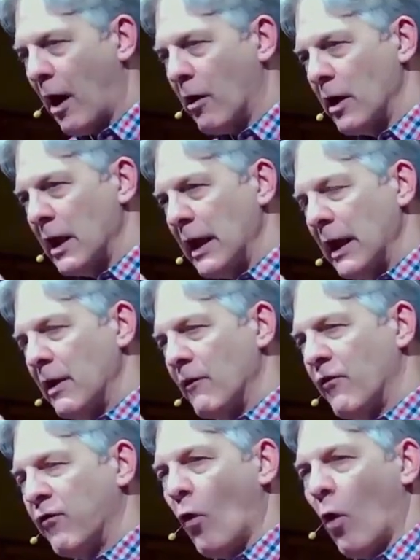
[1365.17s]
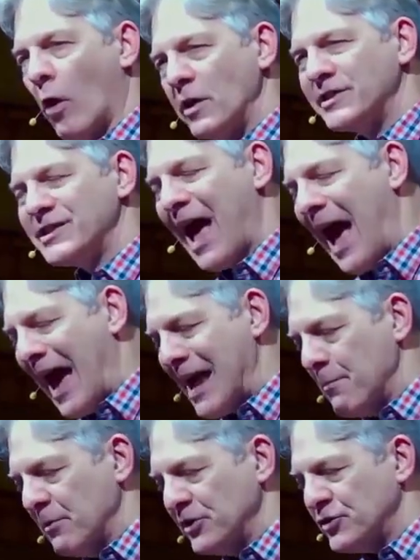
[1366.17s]
there are four
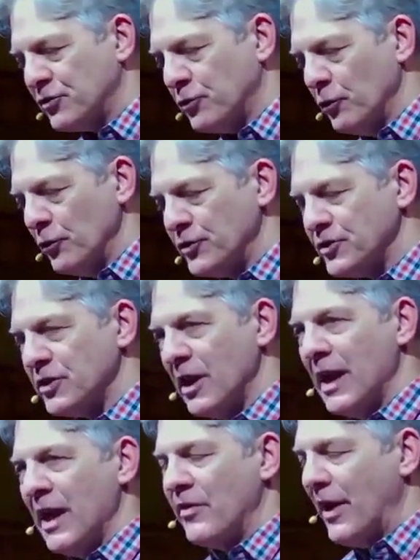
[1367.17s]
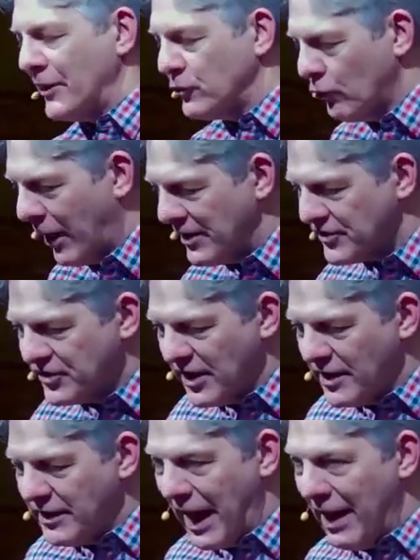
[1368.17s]
timeless truths that
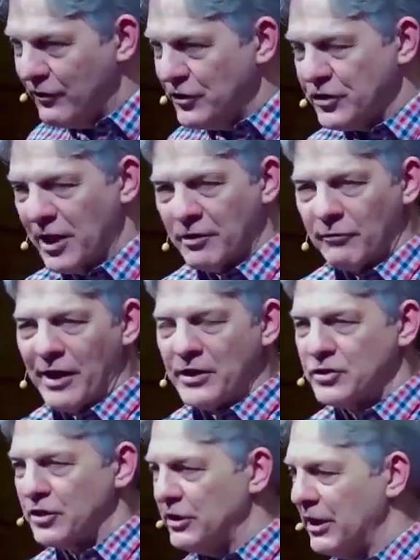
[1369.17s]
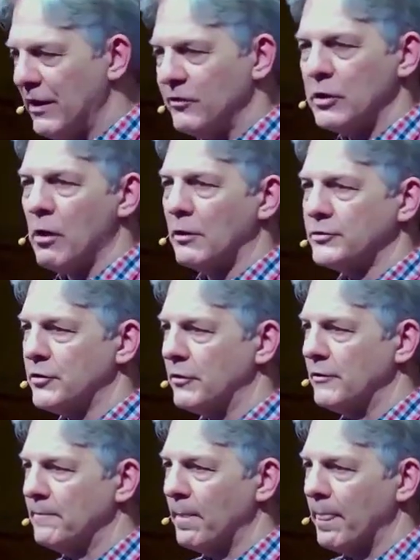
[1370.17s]
transcend every generation and every
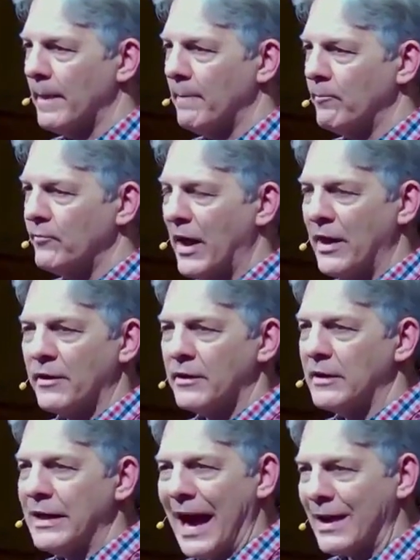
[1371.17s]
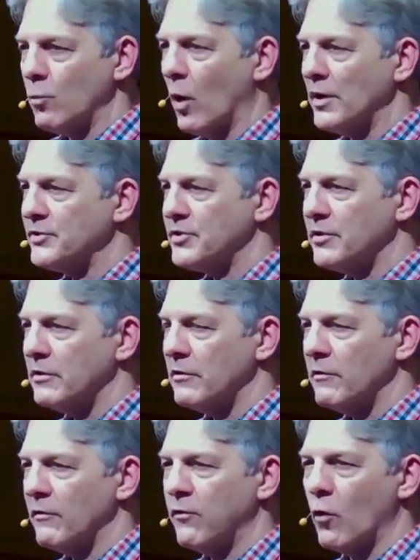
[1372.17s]
culture that God
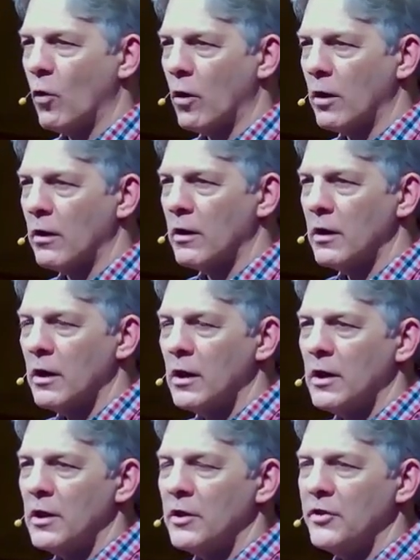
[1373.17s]
wants for